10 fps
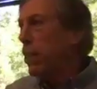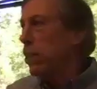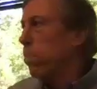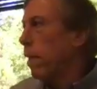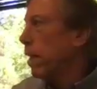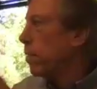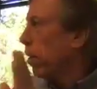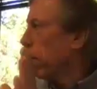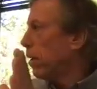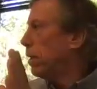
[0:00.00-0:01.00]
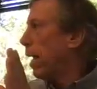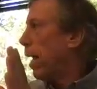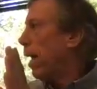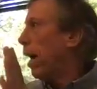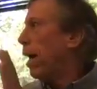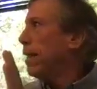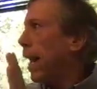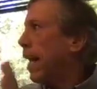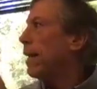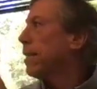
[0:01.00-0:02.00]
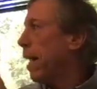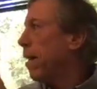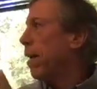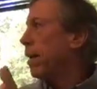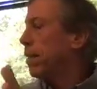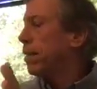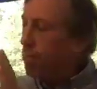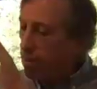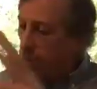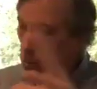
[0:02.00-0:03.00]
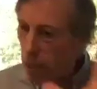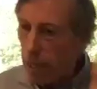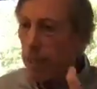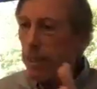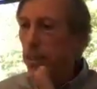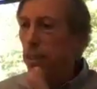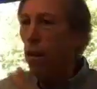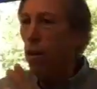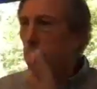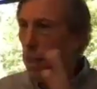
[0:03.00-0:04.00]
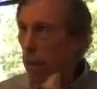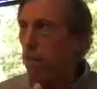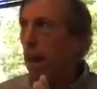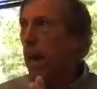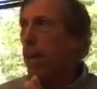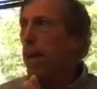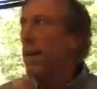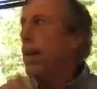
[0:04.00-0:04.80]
I just mention, so there's a data center within Cisco DevNet